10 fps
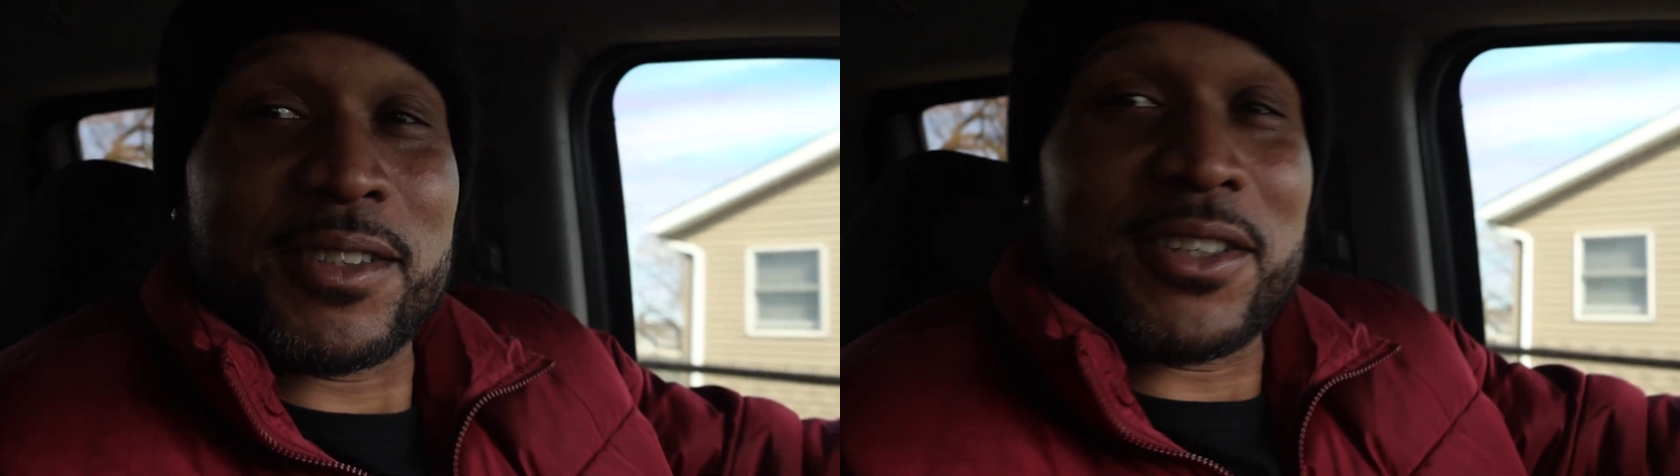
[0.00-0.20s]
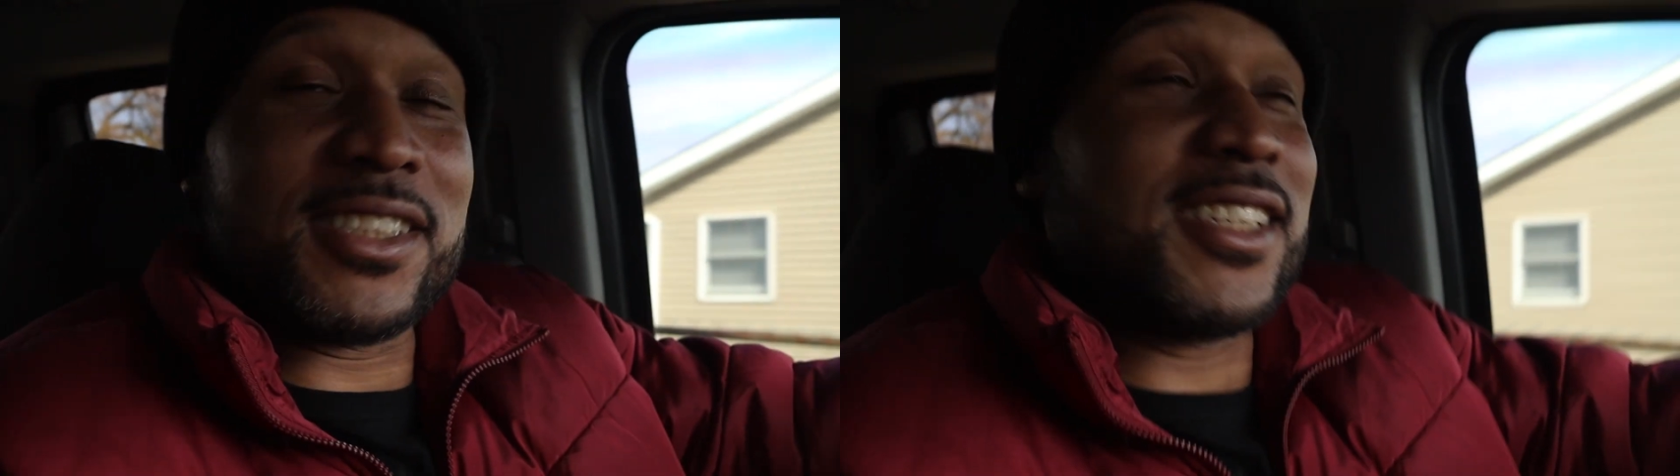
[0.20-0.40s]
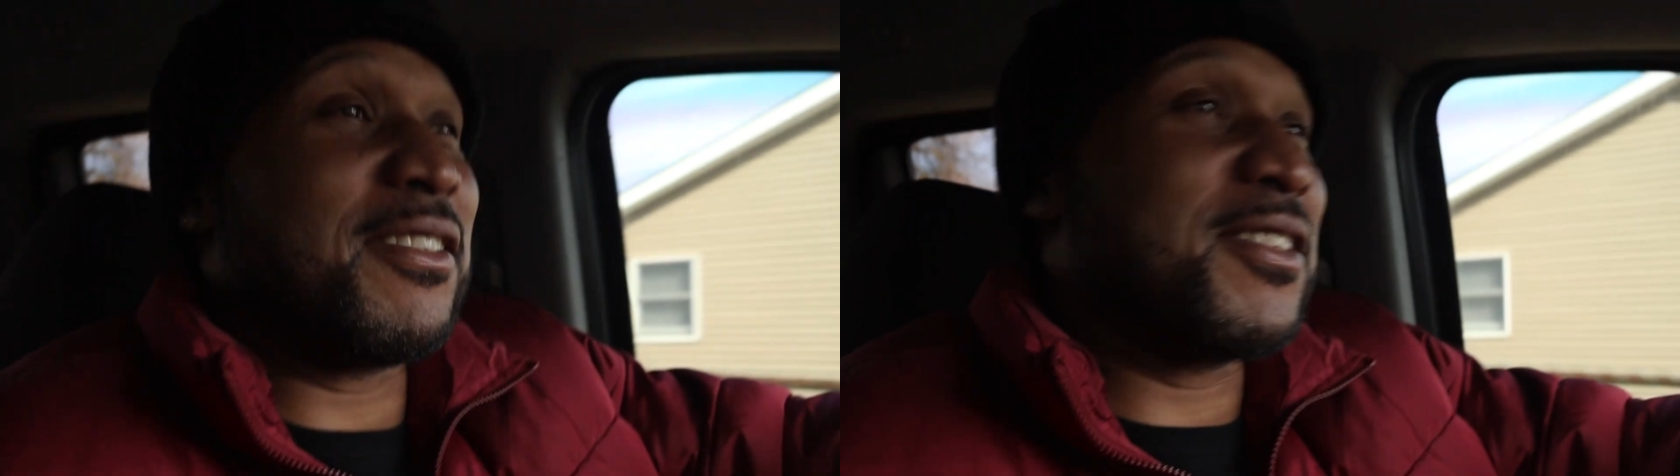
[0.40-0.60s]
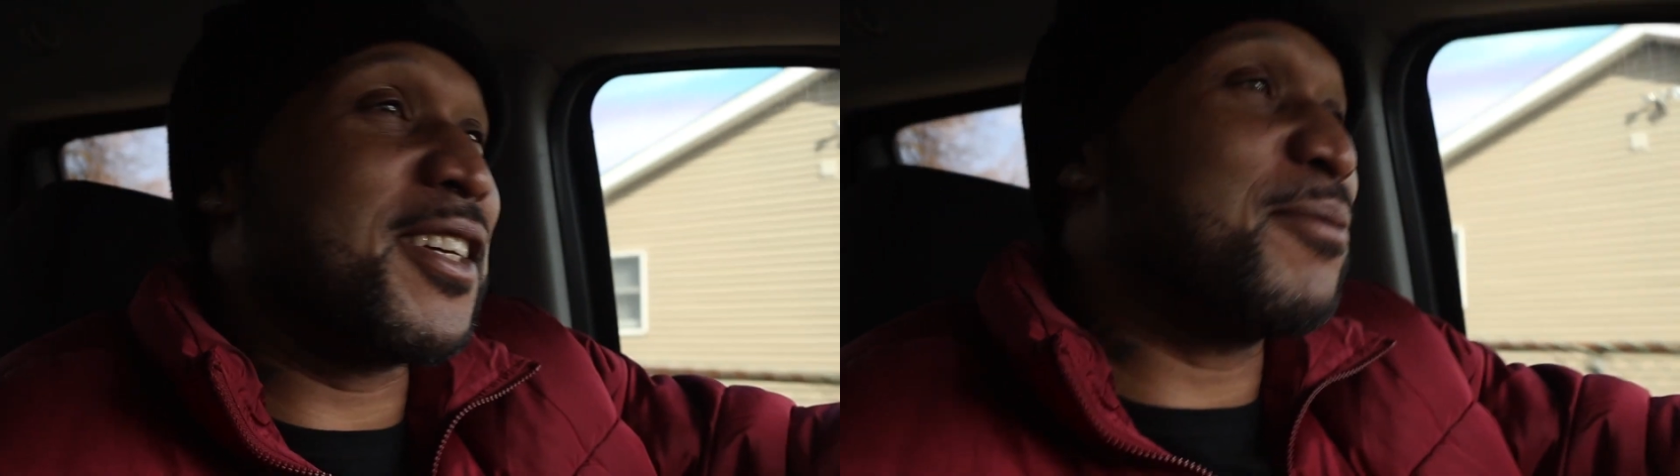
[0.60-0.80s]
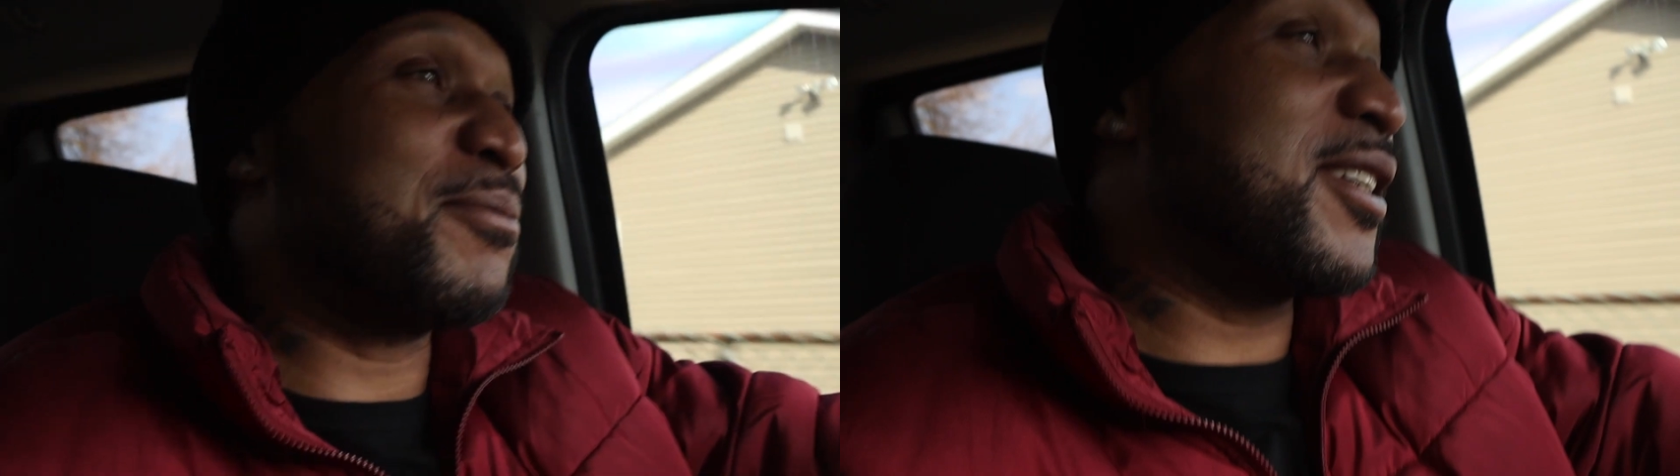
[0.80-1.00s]
So it's definitely
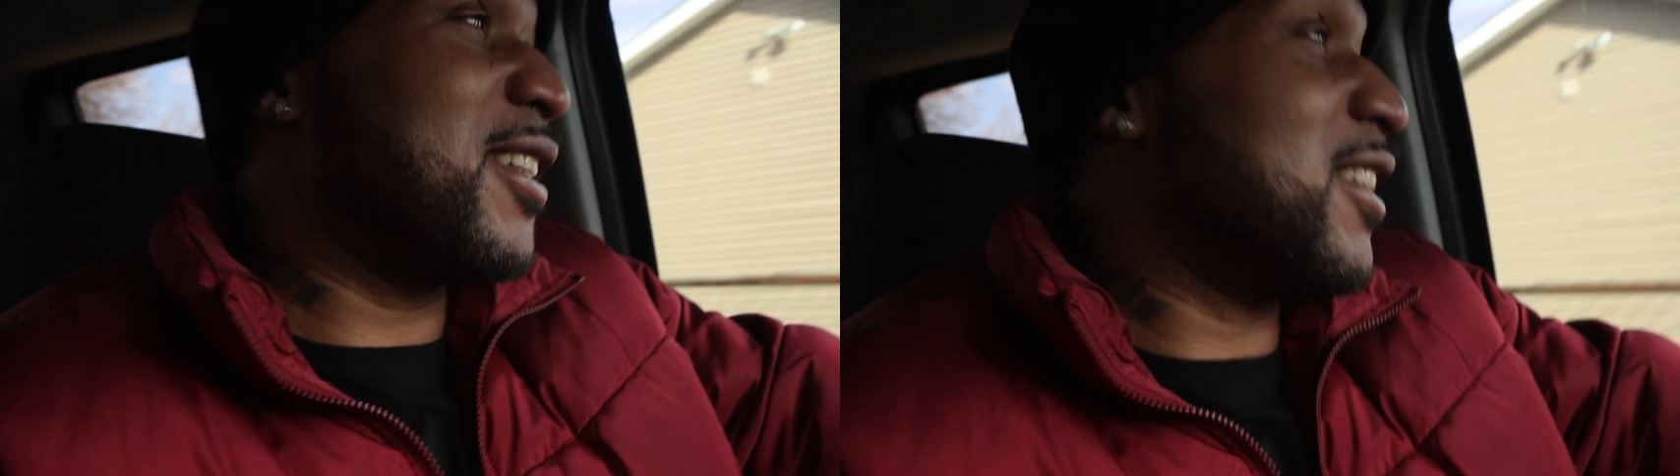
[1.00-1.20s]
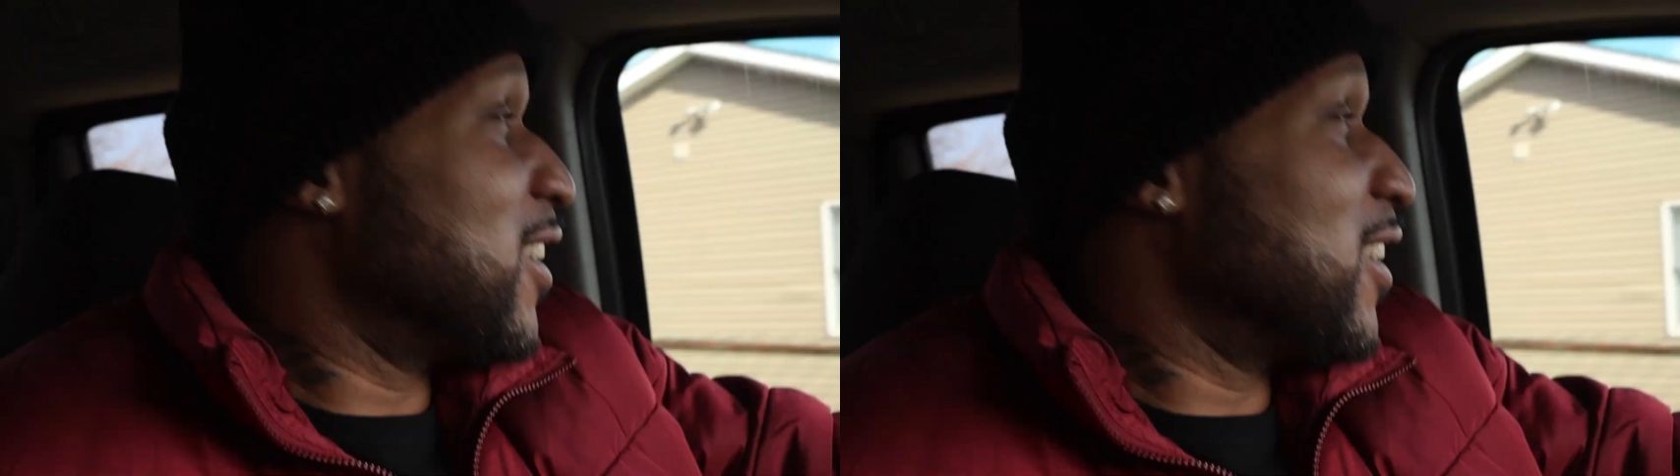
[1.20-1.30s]
gonna be a,